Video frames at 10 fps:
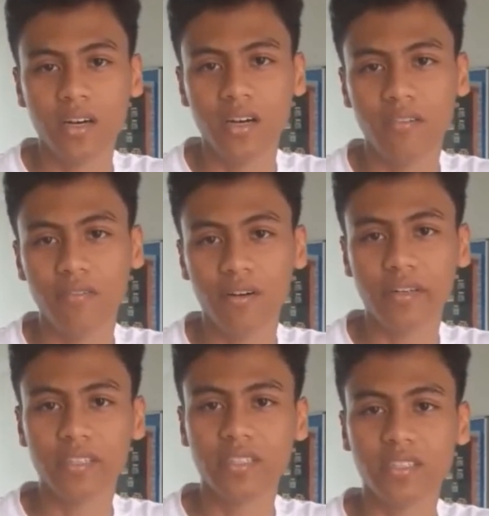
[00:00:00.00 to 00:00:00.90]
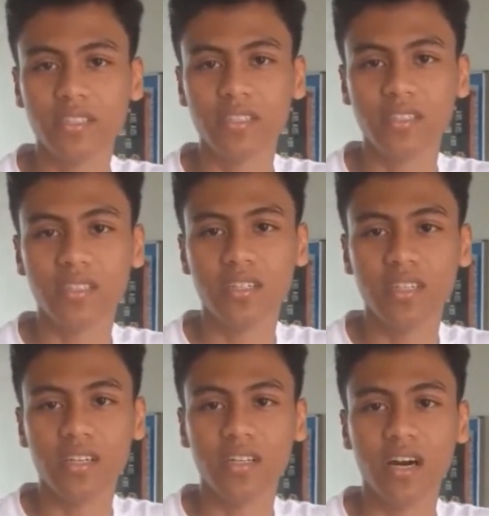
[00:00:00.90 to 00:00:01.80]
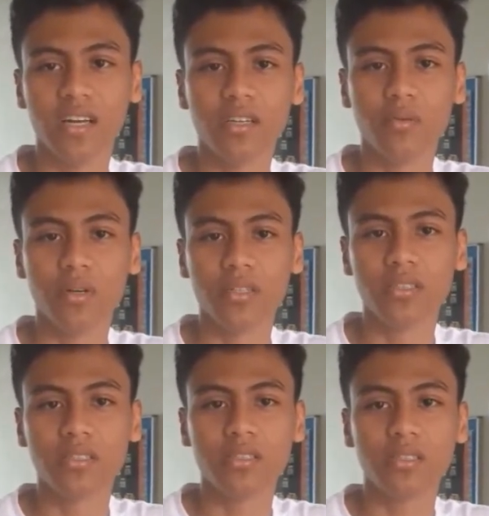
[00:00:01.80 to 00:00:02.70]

a forest. In other words,